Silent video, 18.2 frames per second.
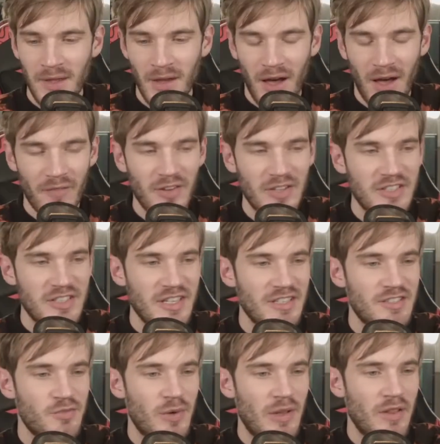
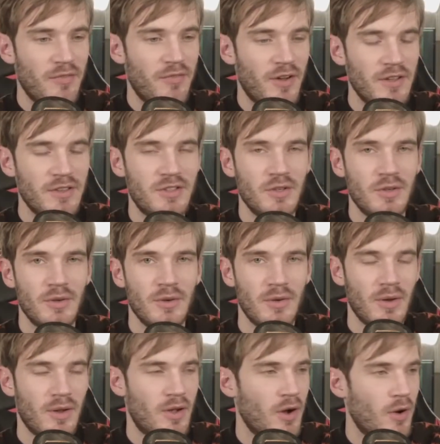Obviously, it's really fun
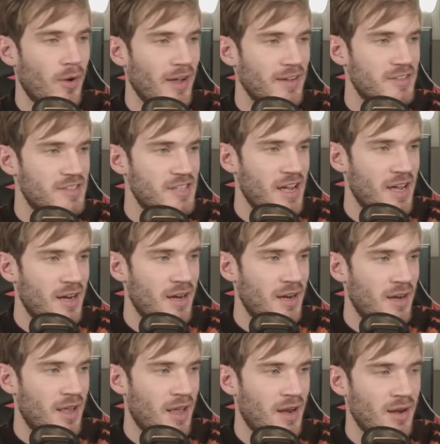to go outside
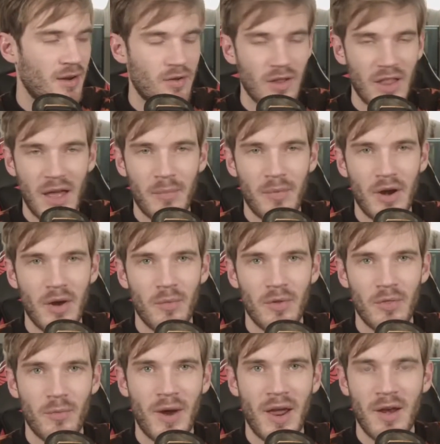and, and collaborate
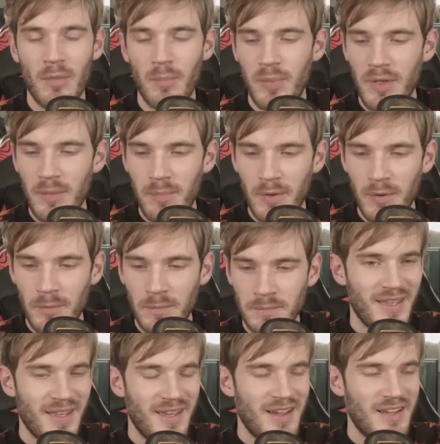with random people.
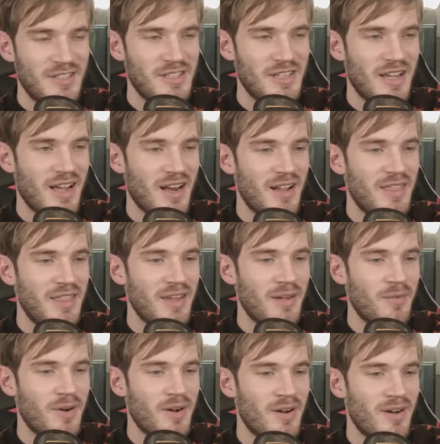It's the kind of
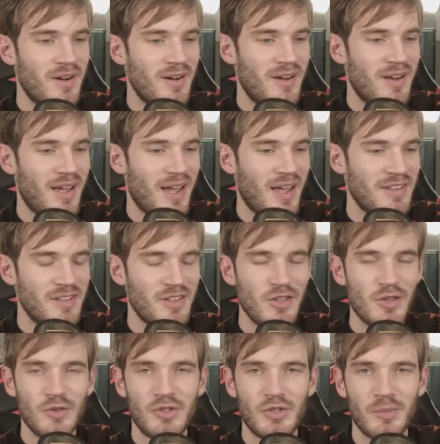thing where, as a
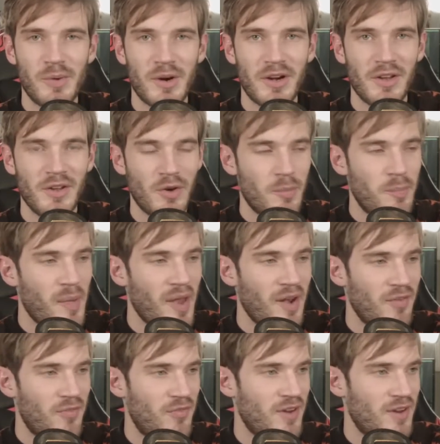YouTuber, you're
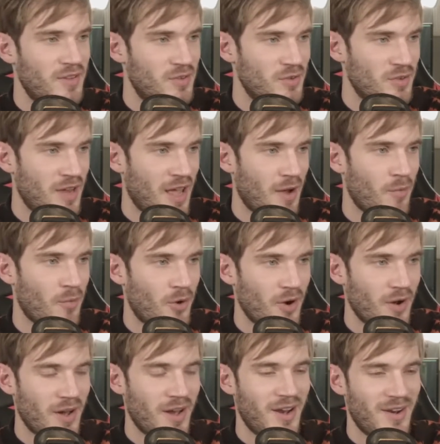benefited to
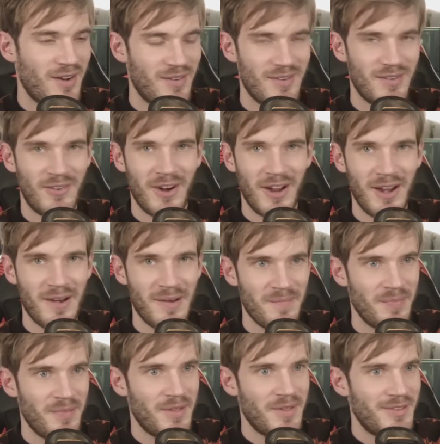network, right?
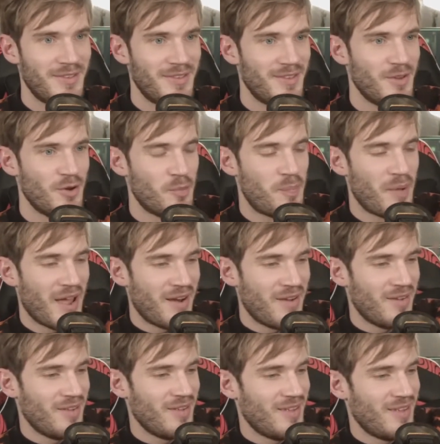You're bene
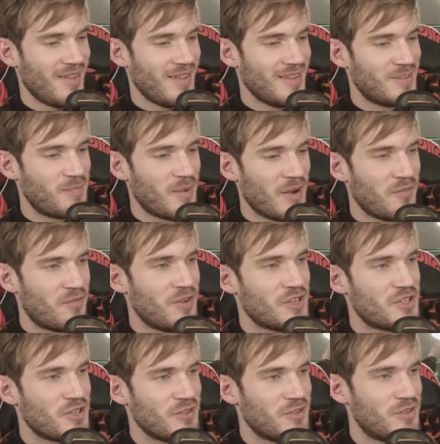it's
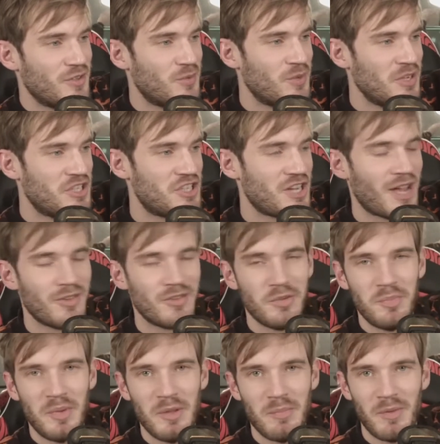beneficial to reach out
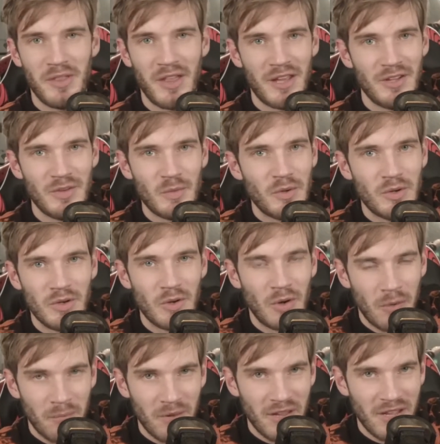to people that you wouldn't
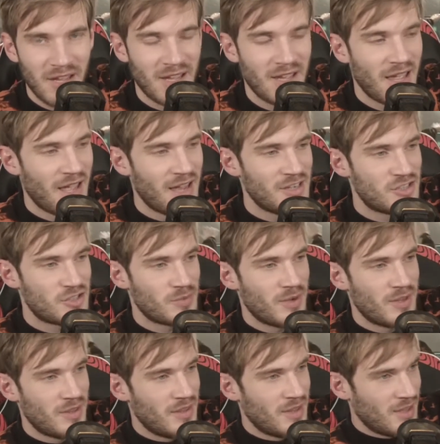normally engage
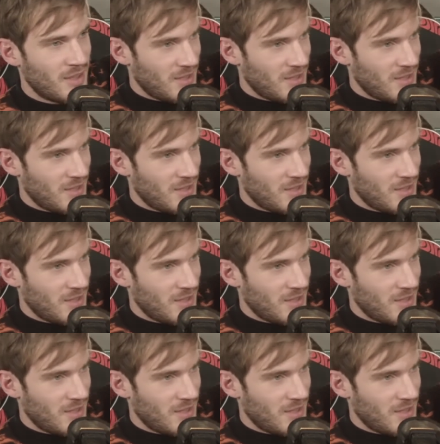with,